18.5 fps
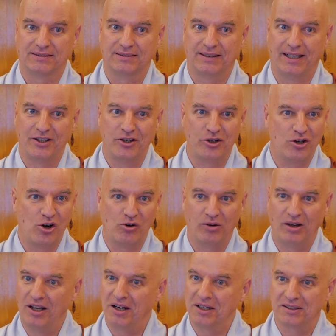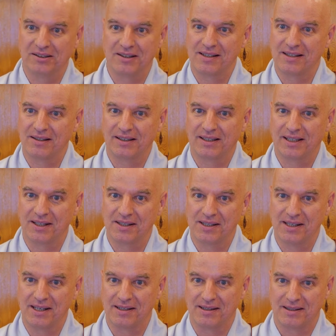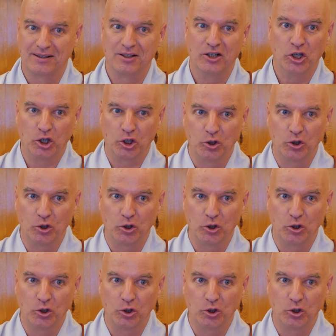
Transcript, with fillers: And you know, luck doesn't exist.